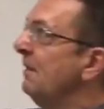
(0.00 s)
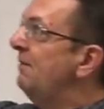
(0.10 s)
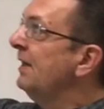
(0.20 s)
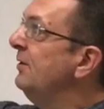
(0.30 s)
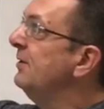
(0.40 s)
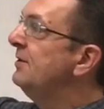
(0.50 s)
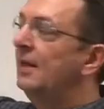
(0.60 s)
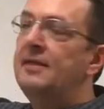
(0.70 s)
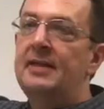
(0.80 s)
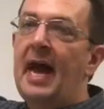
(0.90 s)

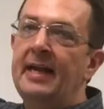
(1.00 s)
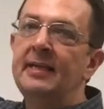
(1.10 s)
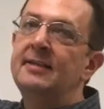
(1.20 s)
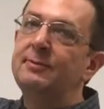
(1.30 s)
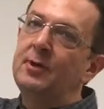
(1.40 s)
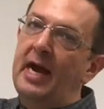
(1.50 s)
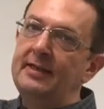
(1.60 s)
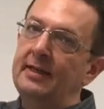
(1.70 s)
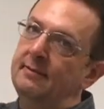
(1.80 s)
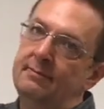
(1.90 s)
Vectors, adding and
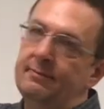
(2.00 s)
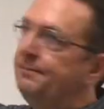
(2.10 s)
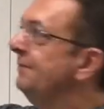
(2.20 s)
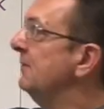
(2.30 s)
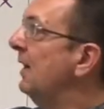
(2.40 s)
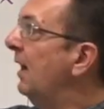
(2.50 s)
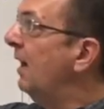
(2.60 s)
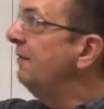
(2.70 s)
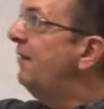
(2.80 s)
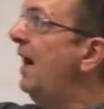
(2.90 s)
subtracting.
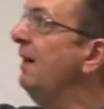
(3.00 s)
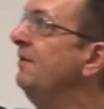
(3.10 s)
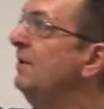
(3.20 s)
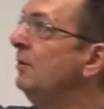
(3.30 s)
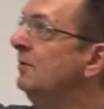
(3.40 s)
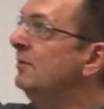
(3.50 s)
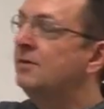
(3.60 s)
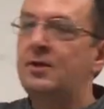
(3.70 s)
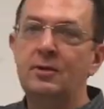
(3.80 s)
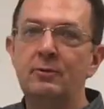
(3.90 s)
5
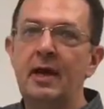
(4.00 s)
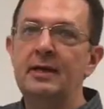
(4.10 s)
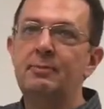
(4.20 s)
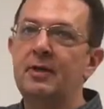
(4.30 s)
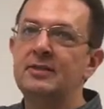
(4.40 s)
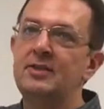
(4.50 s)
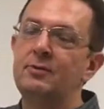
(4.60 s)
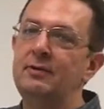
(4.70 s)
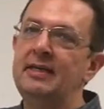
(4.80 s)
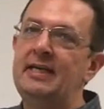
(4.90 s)
newtons to the right plus
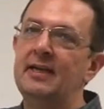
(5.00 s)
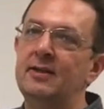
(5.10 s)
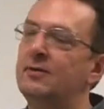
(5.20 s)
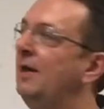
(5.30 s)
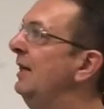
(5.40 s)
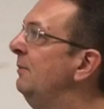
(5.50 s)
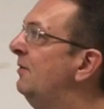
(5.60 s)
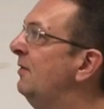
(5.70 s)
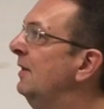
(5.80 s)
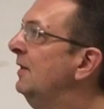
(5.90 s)
3
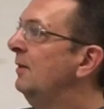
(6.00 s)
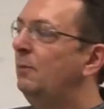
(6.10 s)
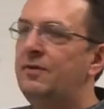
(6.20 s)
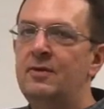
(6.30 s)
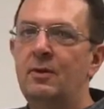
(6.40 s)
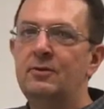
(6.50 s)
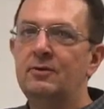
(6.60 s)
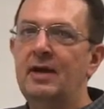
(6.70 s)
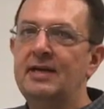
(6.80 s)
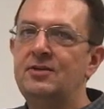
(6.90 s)
kilograms with no
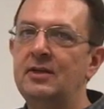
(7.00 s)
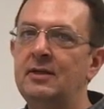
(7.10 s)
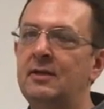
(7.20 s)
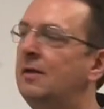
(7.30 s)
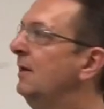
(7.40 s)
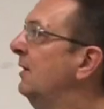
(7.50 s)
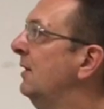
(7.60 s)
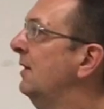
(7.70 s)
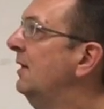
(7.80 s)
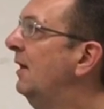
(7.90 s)
direction.
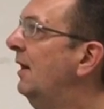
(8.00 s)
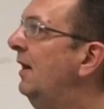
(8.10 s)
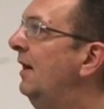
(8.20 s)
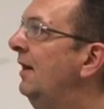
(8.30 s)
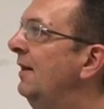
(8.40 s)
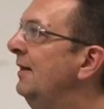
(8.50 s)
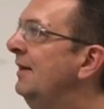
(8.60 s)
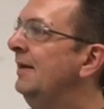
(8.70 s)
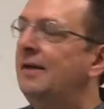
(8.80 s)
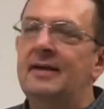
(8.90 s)

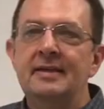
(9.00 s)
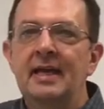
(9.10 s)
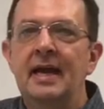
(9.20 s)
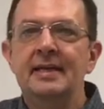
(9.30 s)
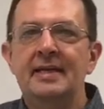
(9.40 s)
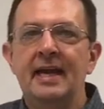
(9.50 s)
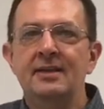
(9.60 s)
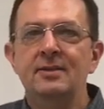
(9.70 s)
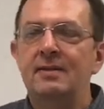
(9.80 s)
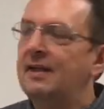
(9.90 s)
Yeah, you
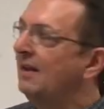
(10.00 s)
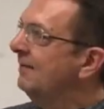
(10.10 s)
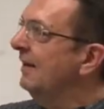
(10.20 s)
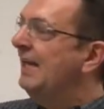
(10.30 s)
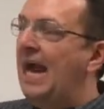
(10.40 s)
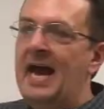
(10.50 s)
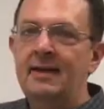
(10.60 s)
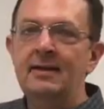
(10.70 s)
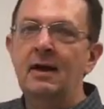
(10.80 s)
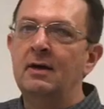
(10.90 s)
can't do that. That's like
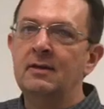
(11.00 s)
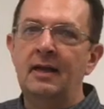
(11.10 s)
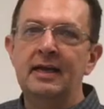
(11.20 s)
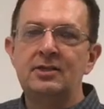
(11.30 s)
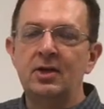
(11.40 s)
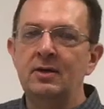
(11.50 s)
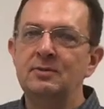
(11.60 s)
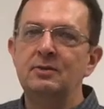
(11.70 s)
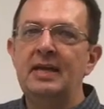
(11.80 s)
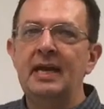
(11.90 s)
adding unlike
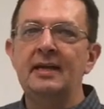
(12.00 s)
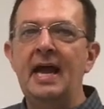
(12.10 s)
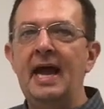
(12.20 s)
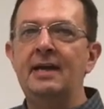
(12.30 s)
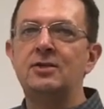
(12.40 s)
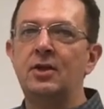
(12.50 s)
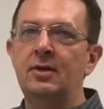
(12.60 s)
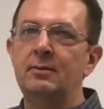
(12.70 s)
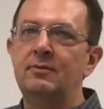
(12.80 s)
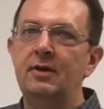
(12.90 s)
terms. You can't add
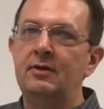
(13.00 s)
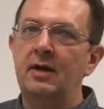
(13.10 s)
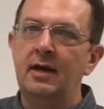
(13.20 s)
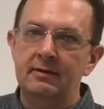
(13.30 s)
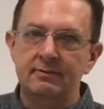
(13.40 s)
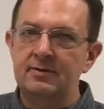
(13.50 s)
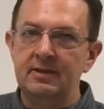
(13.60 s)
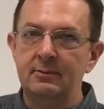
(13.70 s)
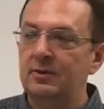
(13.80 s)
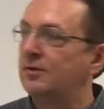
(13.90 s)
terms that are not
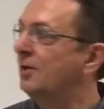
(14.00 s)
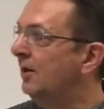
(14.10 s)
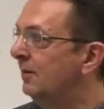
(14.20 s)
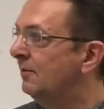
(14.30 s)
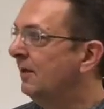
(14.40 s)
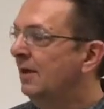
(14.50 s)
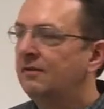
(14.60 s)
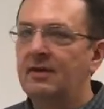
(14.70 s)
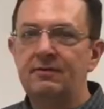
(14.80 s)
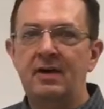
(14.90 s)
similar terms.
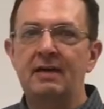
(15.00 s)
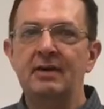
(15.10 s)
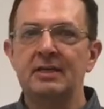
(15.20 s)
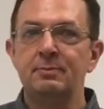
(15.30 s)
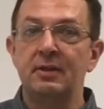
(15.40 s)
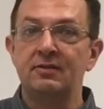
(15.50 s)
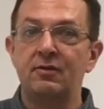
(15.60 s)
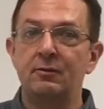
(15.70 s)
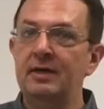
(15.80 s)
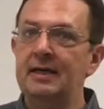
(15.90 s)
It's like 5x plus
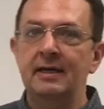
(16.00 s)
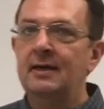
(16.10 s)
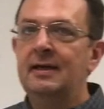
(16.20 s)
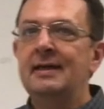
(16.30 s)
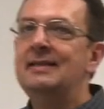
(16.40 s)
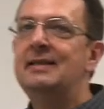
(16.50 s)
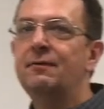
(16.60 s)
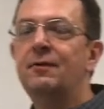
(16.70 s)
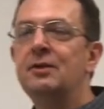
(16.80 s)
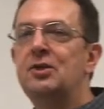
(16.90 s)
3.
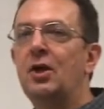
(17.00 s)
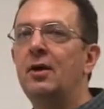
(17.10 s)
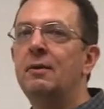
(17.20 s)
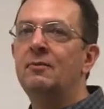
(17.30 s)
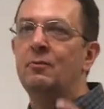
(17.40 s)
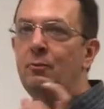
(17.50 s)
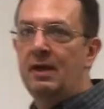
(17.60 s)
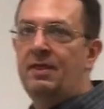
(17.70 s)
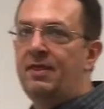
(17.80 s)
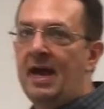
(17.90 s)
Different terms
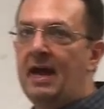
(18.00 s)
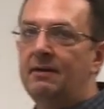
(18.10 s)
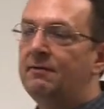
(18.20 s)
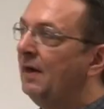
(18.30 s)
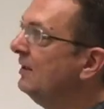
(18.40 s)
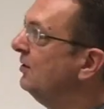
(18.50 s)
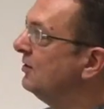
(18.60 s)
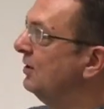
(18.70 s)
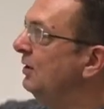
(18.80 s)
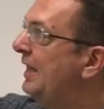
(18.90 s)
with that vector.
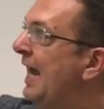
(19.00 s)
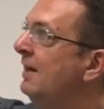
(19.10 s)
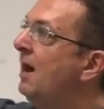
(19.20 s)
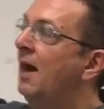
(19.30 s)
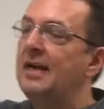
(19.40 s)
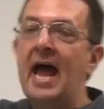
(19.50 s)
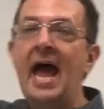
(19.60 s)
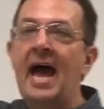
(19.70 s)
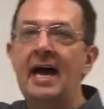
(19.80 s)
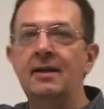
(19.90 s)
So you cannot
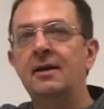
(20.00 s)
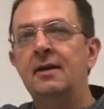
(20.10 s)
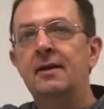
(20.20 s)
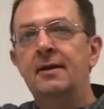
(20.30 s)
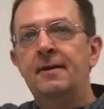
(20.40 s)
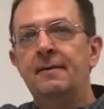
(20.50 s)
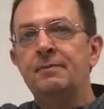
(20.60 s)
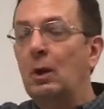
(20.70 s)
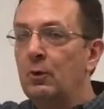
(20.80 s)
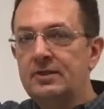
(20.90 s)
add
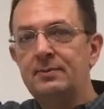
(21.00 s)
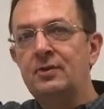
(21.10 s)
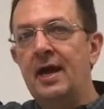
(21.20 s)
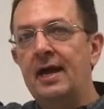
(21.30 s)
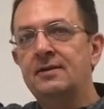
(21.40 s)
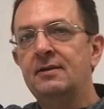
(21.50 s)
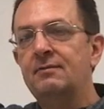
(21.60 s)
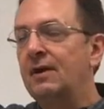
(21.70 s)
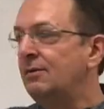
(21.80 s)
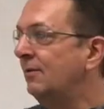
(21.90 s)
or subtract
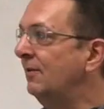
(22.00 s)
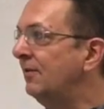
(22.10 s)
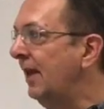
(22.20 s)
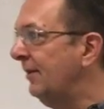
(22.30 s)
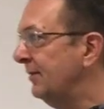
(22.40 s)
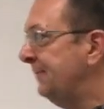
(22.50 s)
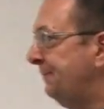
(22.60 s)
vectors and scalars.